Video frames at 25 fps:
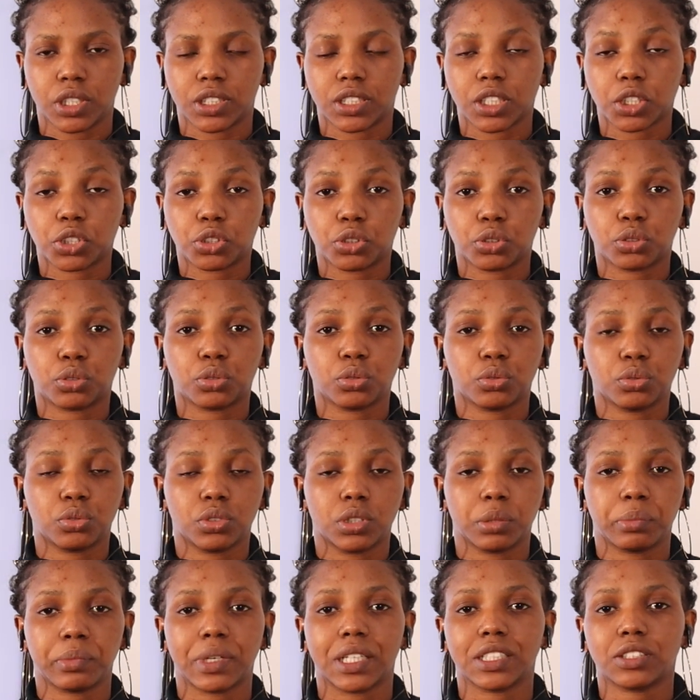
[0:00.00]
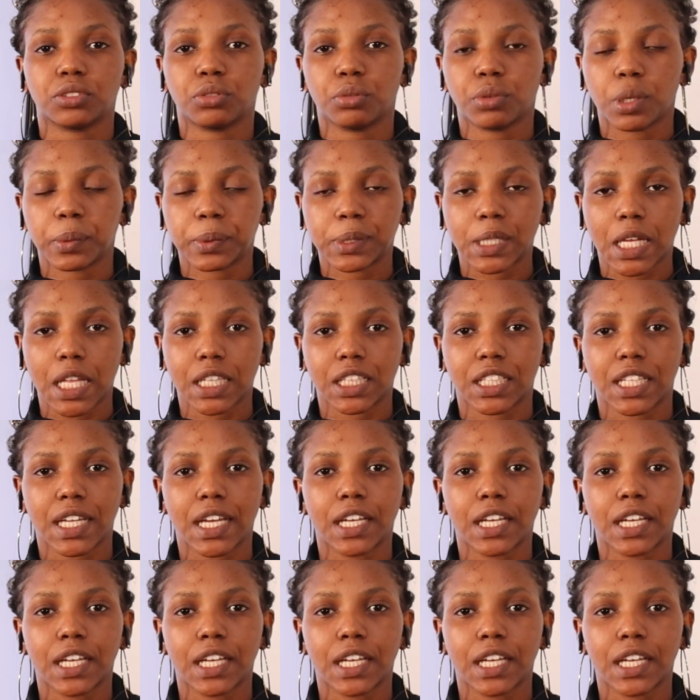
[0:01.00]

It takes you to the MySchool website.